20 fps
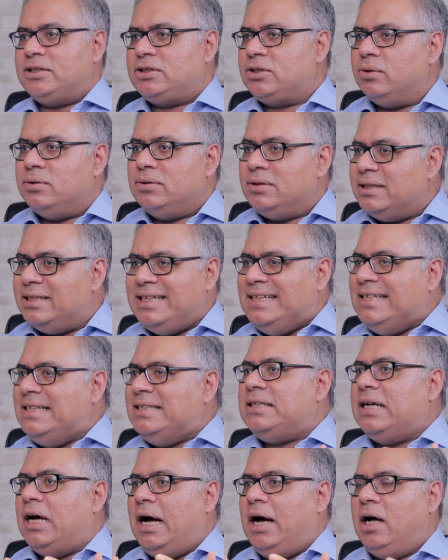So
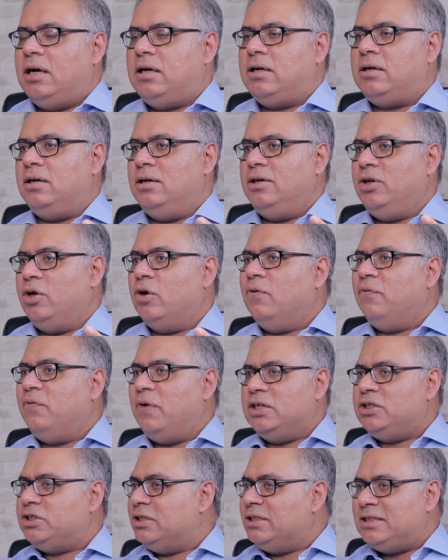these are, you know,
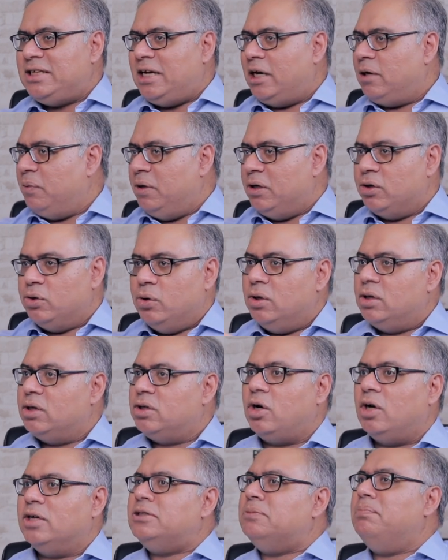functions that will go
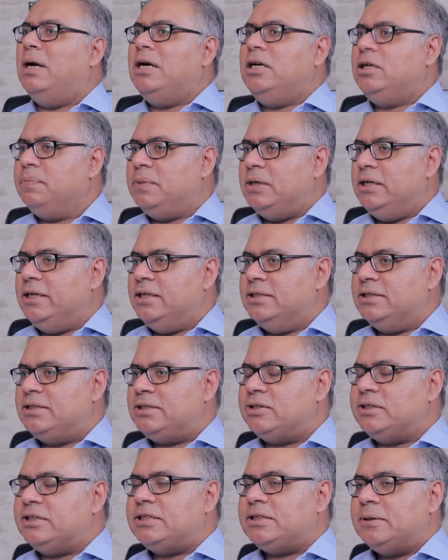across multiple
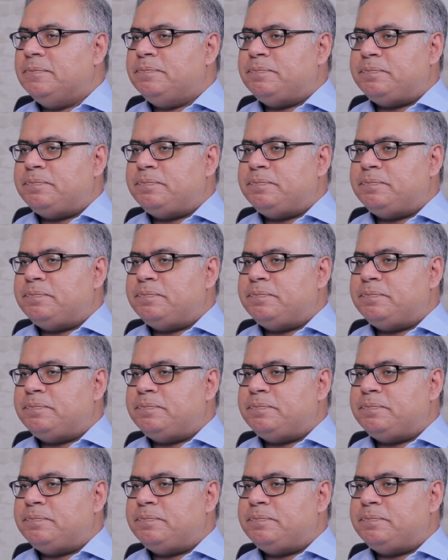industries.